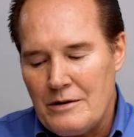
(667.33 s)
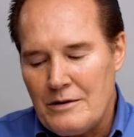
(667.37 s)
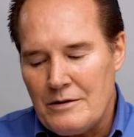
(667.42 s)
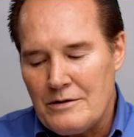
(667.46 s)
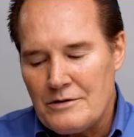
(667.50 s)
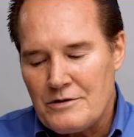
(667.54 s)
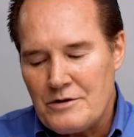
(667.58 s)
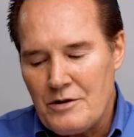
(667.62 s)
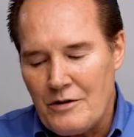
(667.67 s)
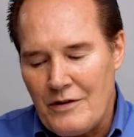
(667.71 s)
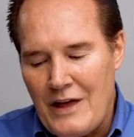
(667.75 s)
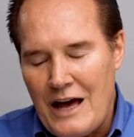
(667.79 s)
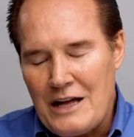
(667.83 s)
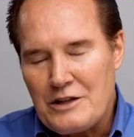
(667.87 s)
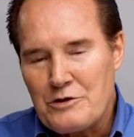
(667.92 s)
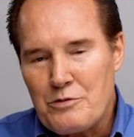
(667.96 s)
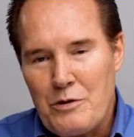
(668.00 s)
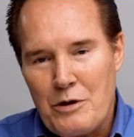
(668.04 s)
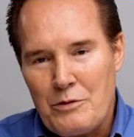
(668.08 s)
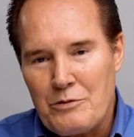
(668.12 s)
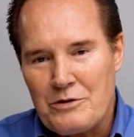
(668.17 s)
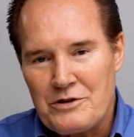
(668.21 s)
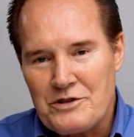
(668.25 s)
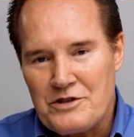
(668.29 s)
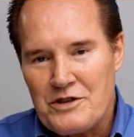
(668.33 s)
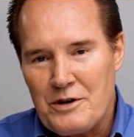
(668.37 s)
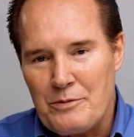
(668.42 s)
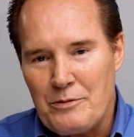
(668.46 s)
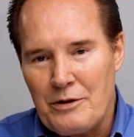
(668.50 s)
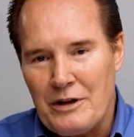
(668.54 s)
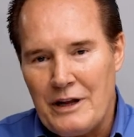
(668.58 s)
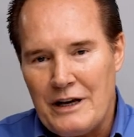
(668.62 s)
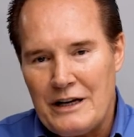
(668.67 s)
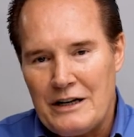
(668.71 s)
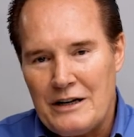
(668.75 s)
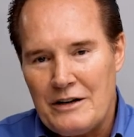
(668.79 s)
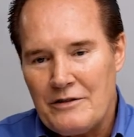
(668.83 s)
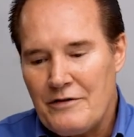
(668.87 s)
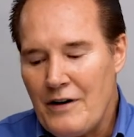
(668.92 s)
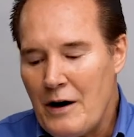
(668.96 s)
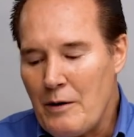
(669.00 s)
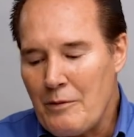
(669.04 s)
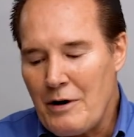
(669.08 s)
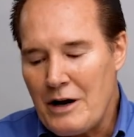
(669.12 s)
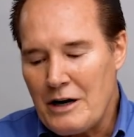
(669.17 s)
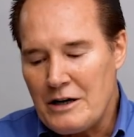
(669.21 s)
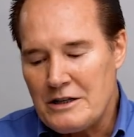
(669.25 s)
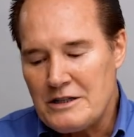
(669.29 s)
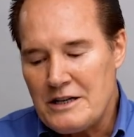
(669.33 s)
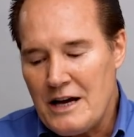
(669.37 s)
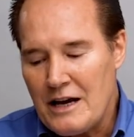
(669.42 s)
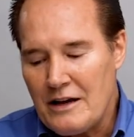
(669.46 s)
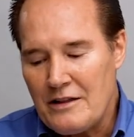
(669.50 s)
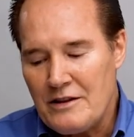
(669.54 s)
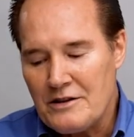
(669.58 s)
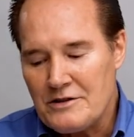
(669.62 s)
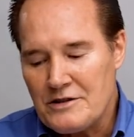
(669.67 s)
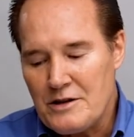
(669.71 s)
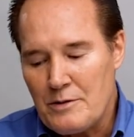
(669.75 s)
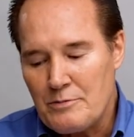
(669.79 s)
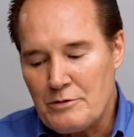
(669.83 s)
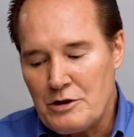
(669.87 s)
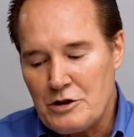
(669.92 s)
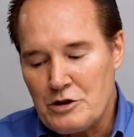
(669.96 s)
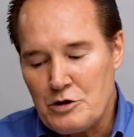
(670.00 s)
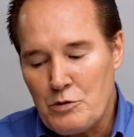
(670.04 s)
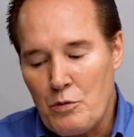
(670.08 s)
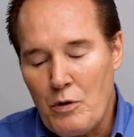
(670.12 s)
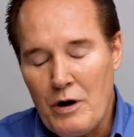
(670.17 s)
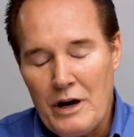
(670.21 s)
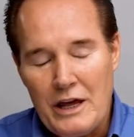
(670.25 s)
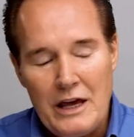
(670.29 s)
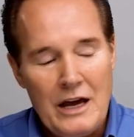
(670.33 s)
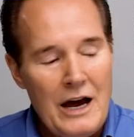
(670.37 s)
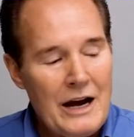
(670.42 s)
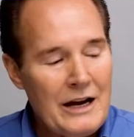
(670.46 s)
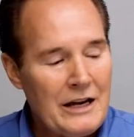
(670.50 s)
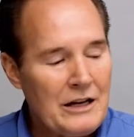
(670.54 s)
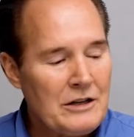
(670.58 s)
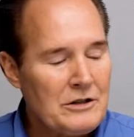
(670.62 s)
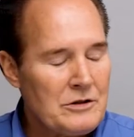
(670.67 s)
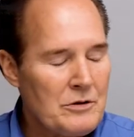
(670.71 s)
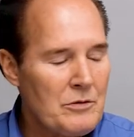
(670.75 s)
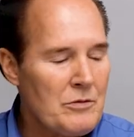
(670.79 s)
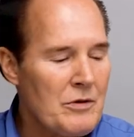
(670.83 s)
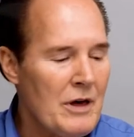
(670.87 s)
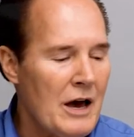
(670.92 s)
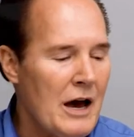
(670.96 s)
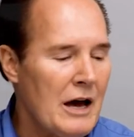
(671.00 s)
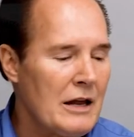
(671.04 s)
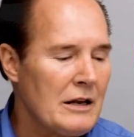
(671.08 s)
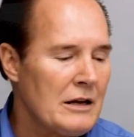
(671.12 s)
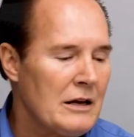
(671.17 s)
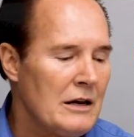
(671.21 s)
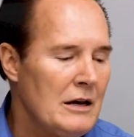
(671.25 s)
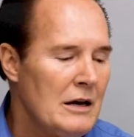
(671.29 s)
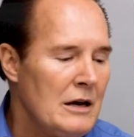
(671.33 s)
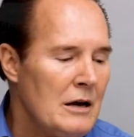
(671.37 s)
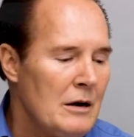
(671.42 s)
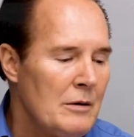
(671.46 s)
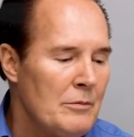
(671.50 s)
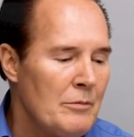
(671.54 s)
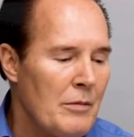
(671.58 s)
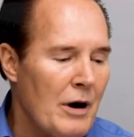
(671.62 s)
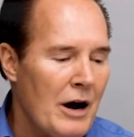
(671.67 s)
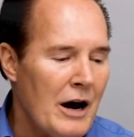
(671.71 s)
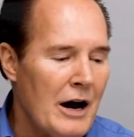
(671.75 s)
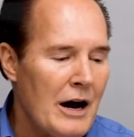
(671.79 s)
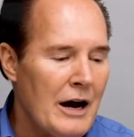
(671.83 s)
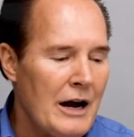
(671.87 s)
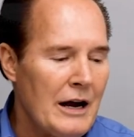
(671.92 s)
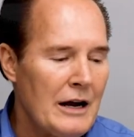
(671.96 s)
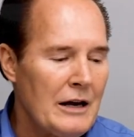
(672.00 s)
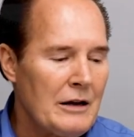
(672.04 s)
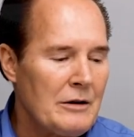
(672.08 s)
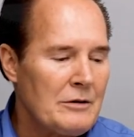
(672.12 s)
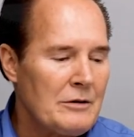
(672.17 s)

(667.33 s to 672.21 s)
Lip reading: So that's what we're simulating. If I want to take this up to 20, I can do that by